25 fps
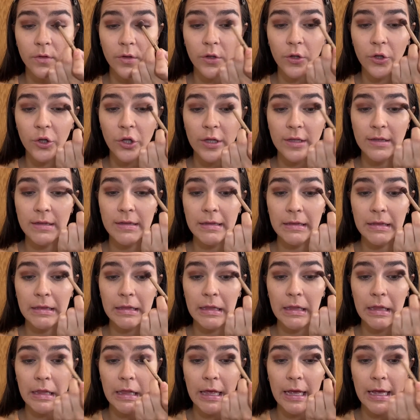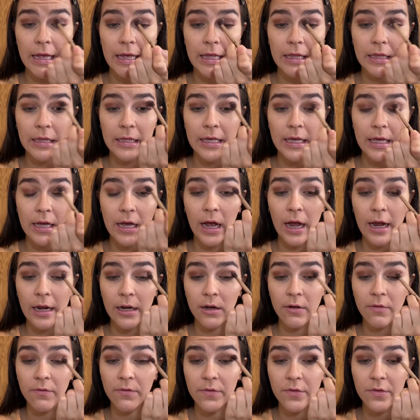So just lightly
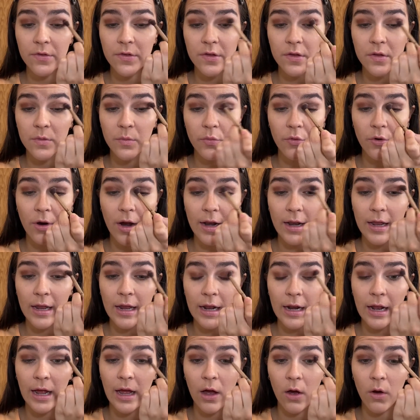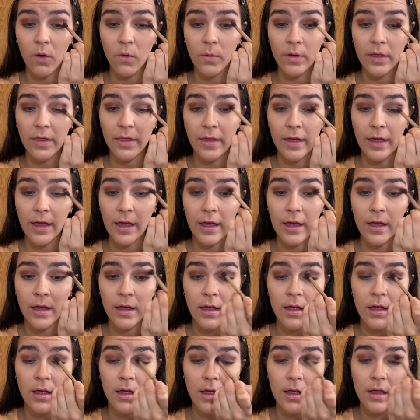kind of spreading it out with a
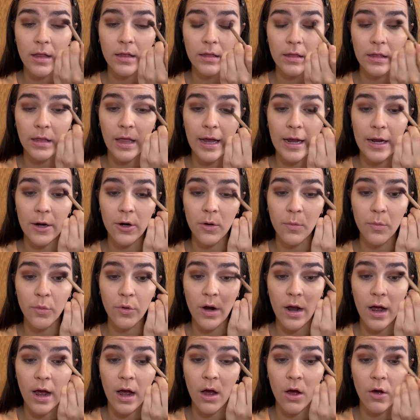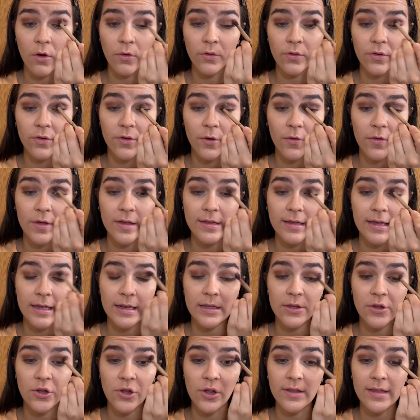lighter brown. So this
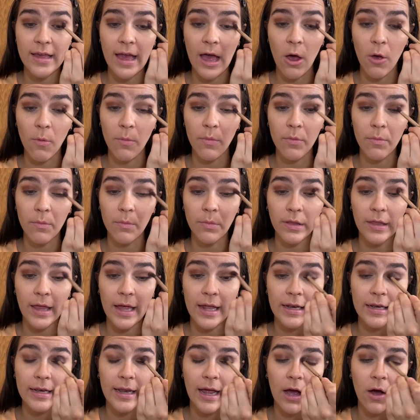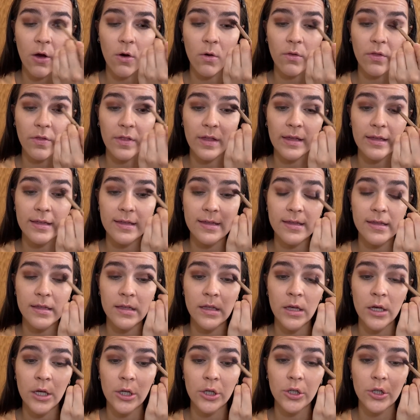can just help blend out this
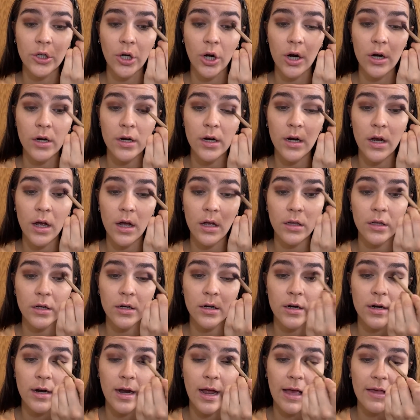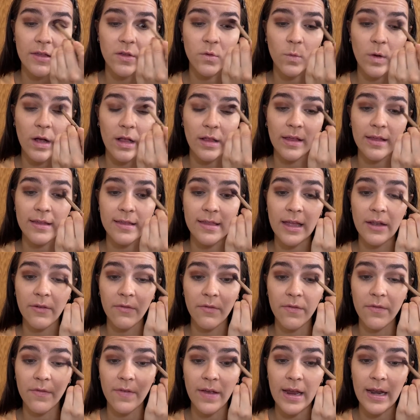dark color as well as then
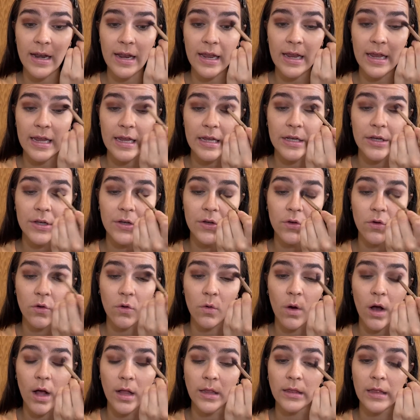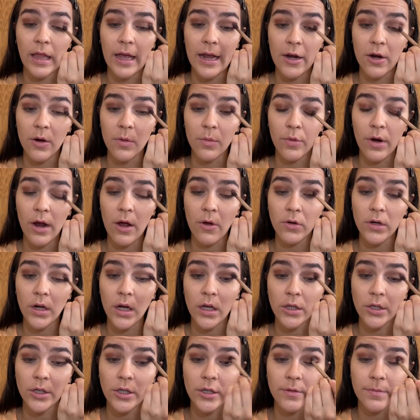fading into a lighter brown
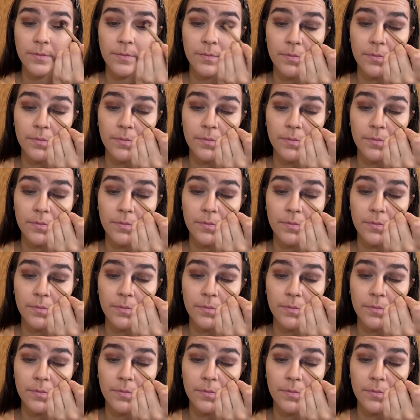color.